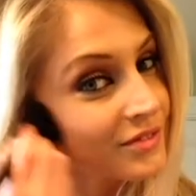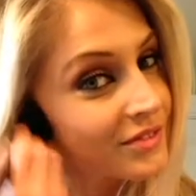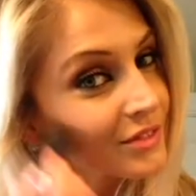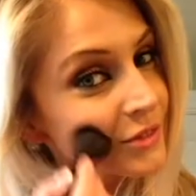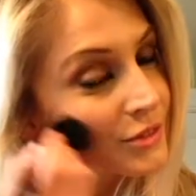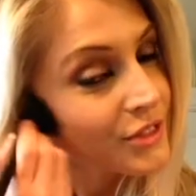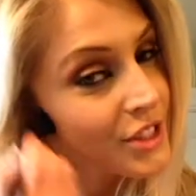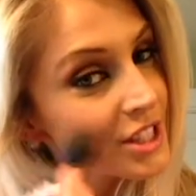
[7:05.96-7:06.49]

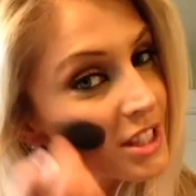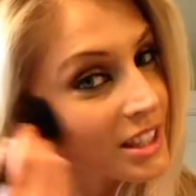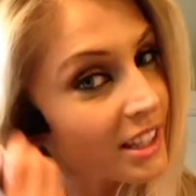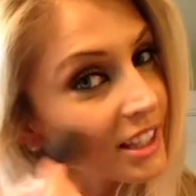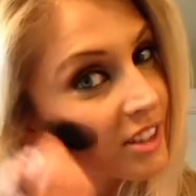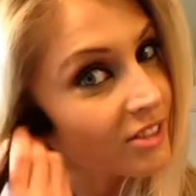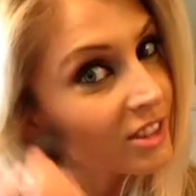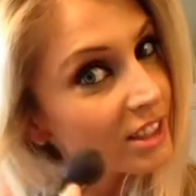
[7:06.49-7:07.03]
I just think
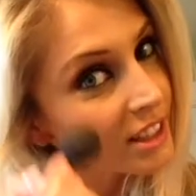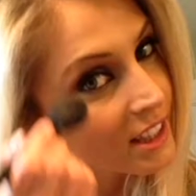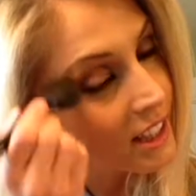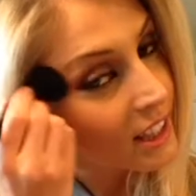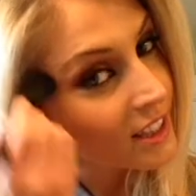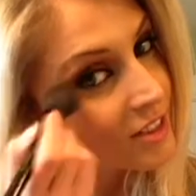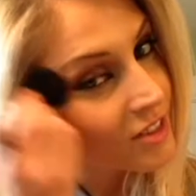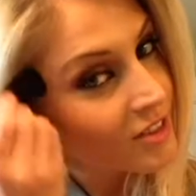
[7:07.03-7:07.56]
it really
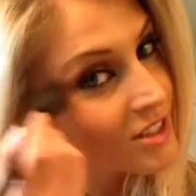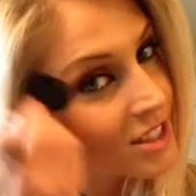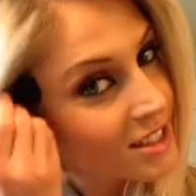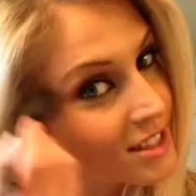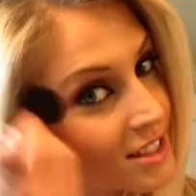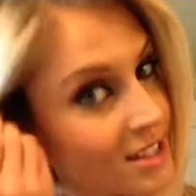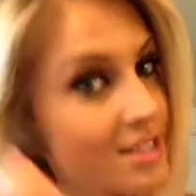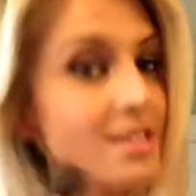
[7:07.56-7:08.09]
kind of just
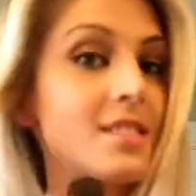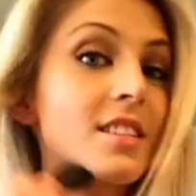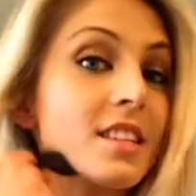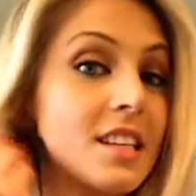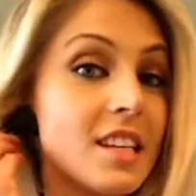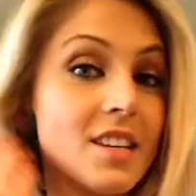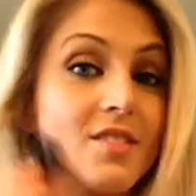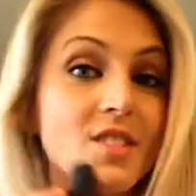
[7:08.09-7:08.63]

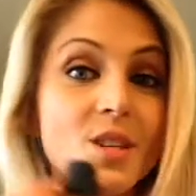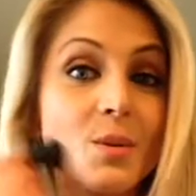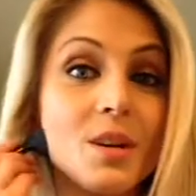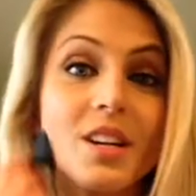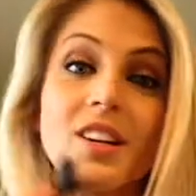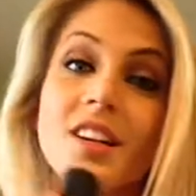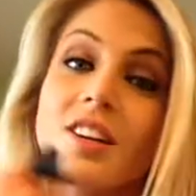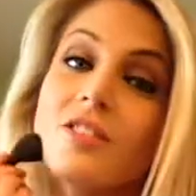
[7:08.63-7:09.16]
gives you what
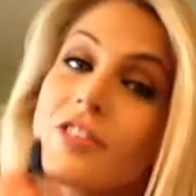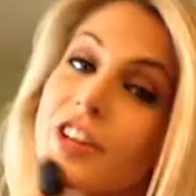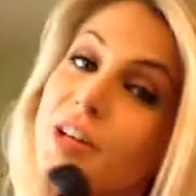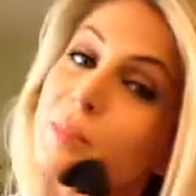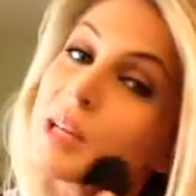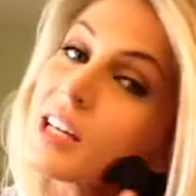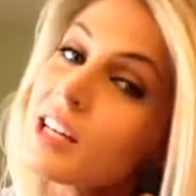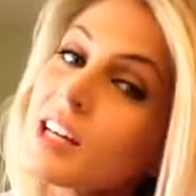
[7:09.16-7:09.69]
you need for your
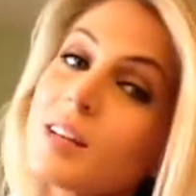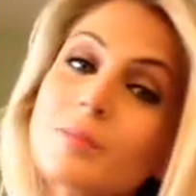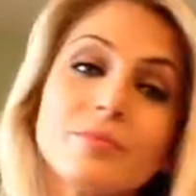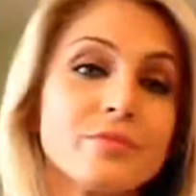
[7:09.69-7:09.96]
makeup.